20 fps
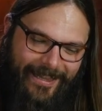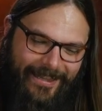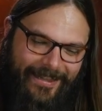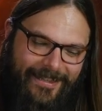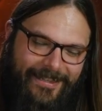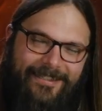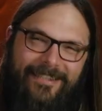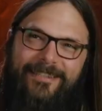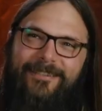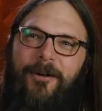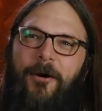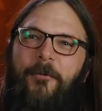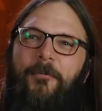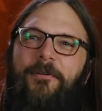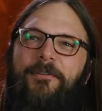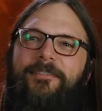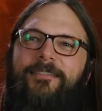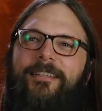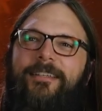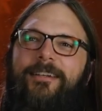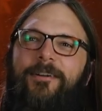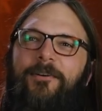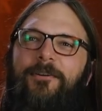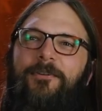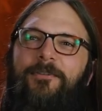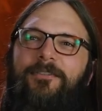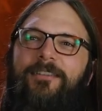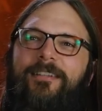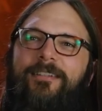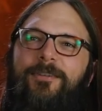this is almost, you know,
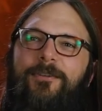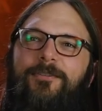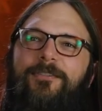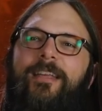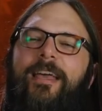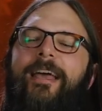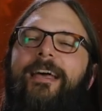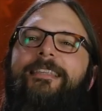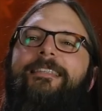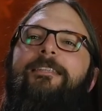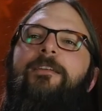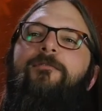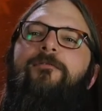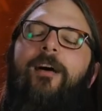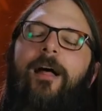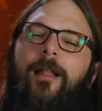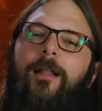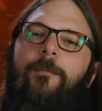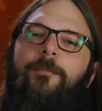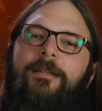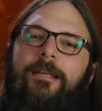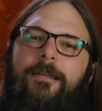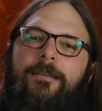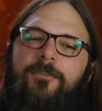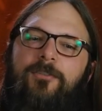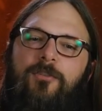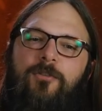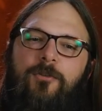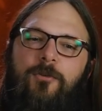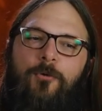Acoustic Tuesday has developed
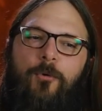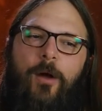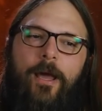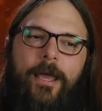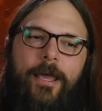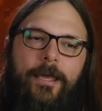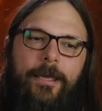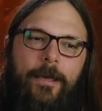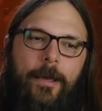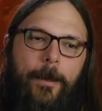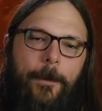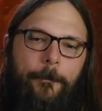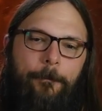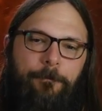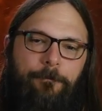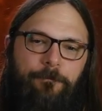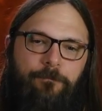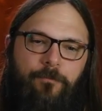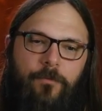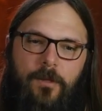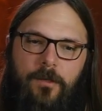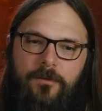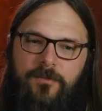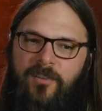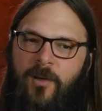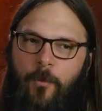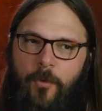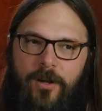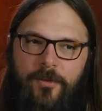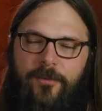into a
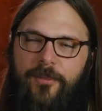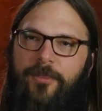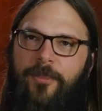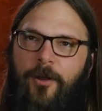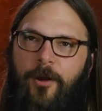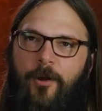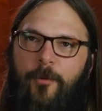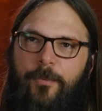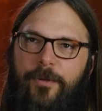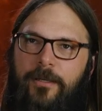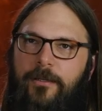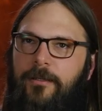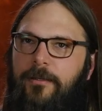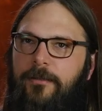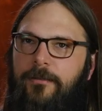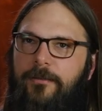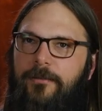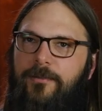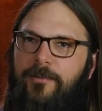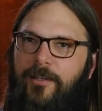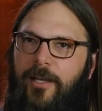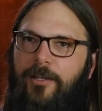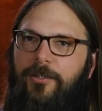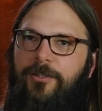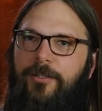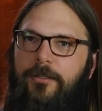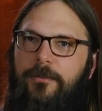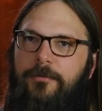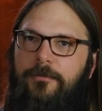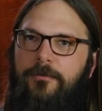somewhat of a therapy
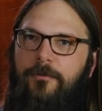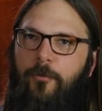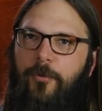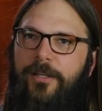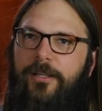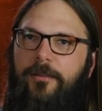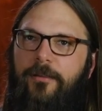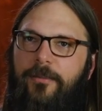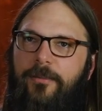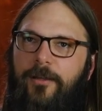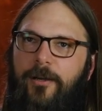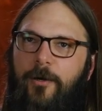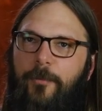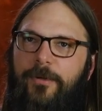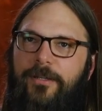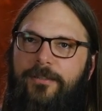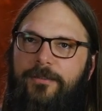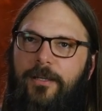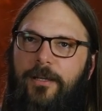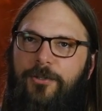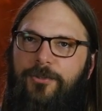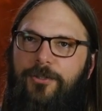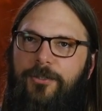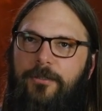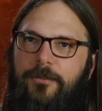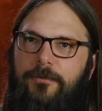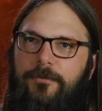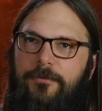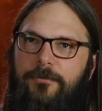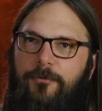session, a weekly therapy
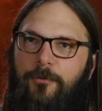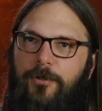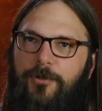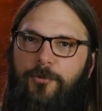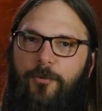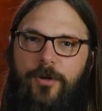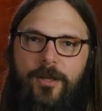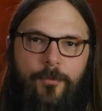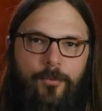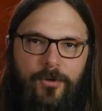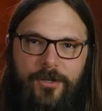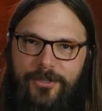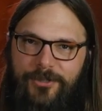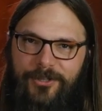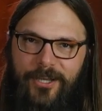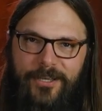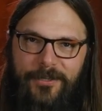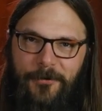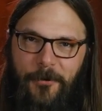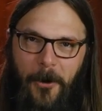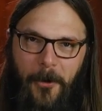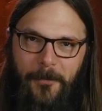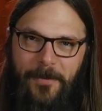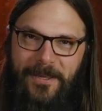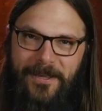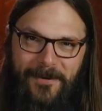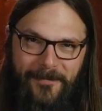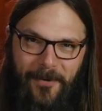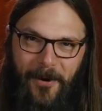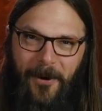session, yeah, which we appreciate you all
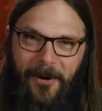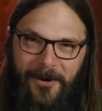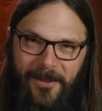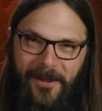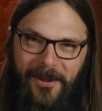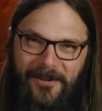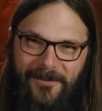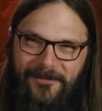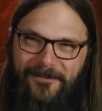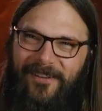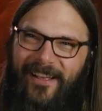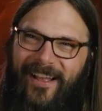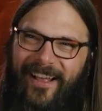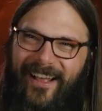being a part of.